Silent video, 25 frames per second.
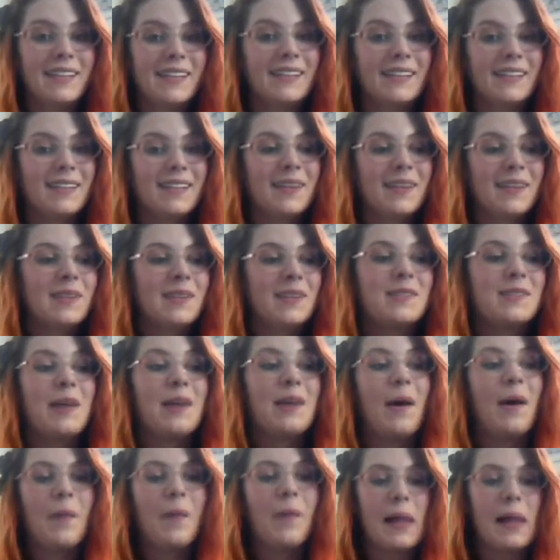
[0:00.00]
So
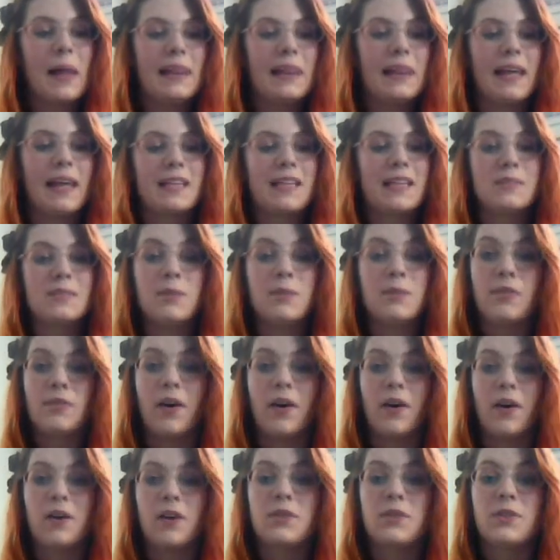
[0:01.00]
let's move on
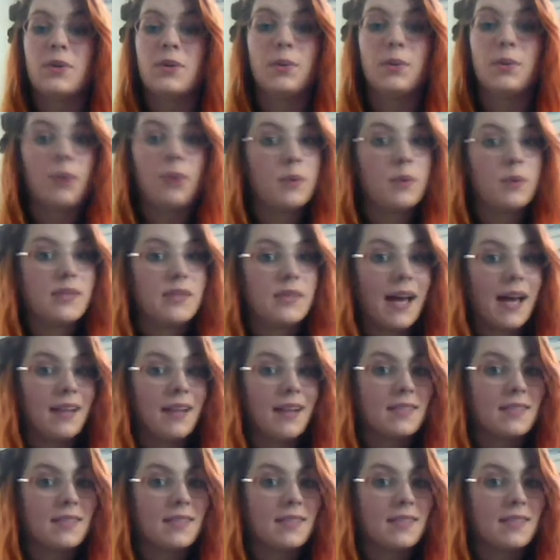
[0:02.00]
to rosettes.